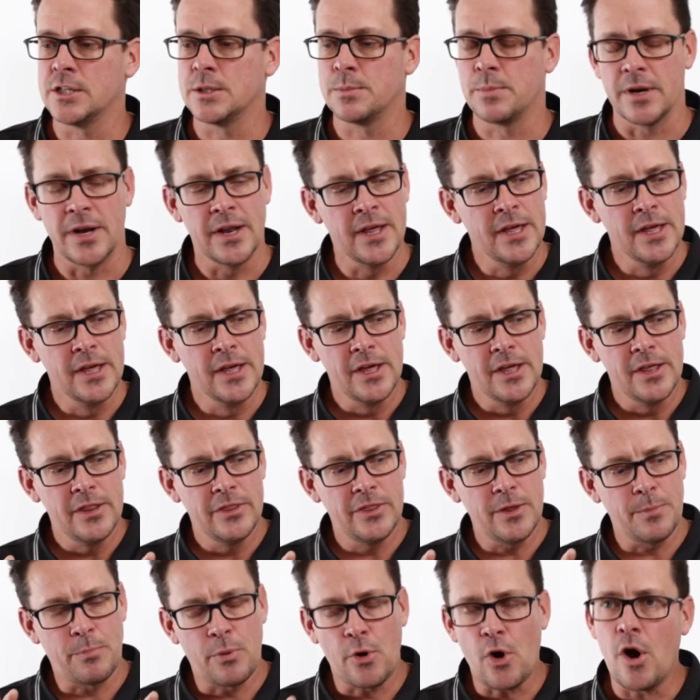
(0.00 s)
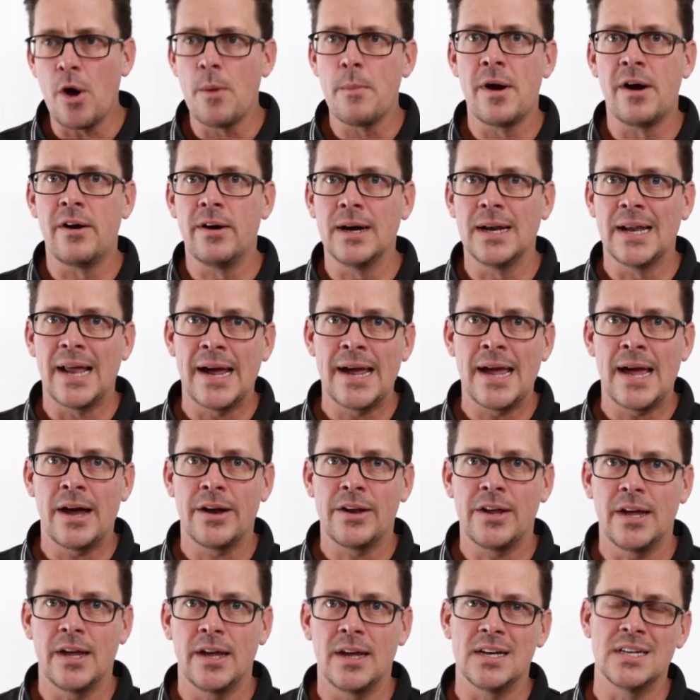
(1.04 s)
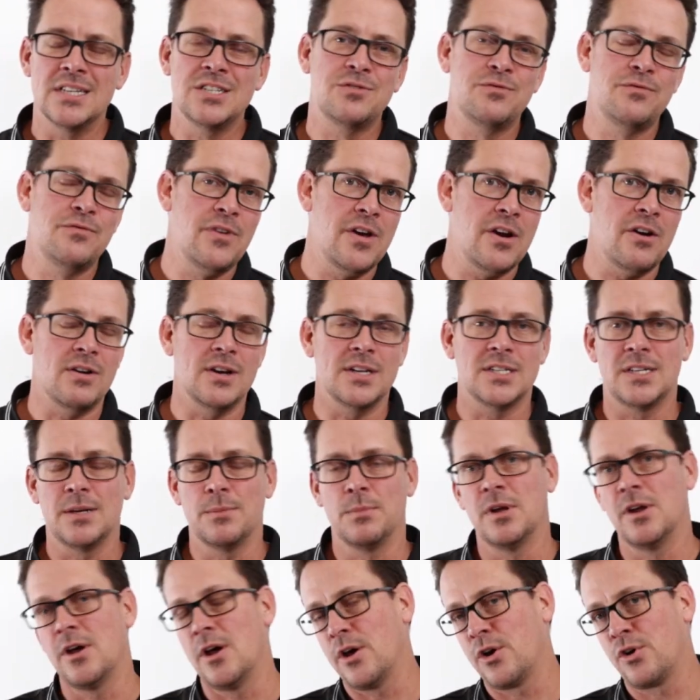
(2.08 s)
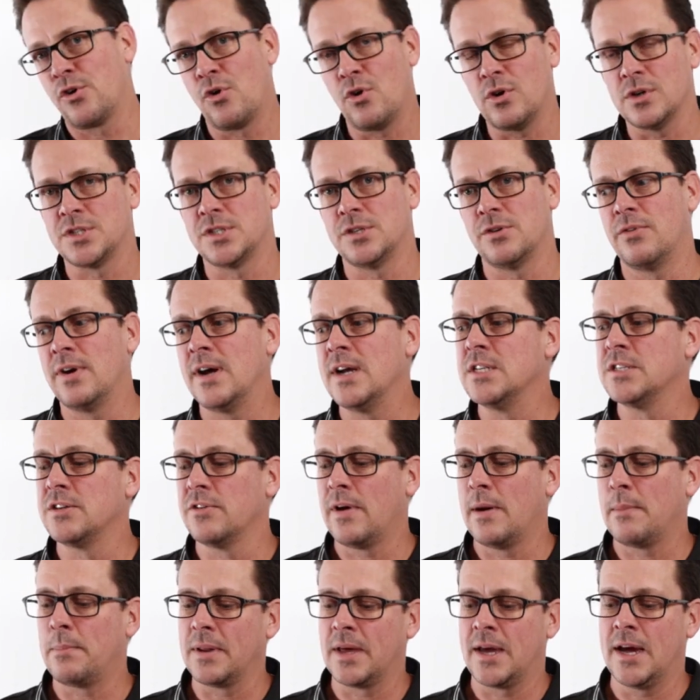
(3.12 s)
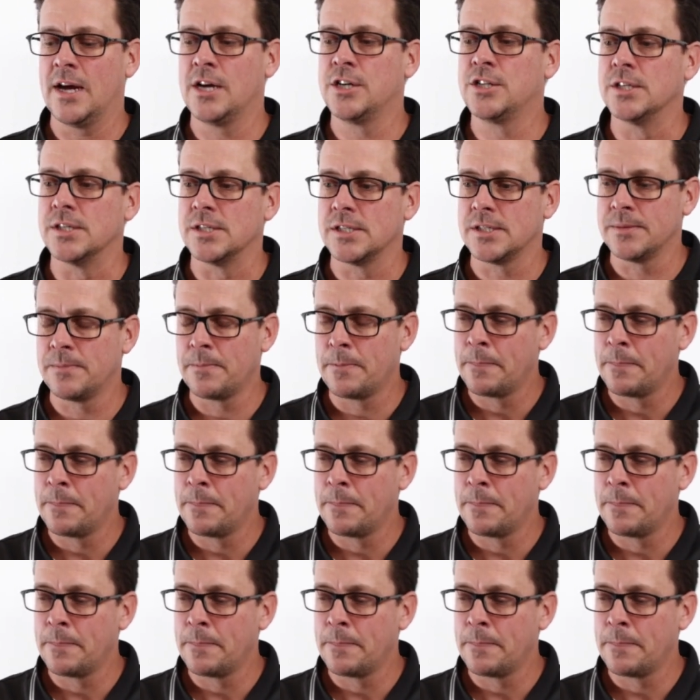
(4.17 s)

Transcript: But the primary layout here is very similar across the range of applications.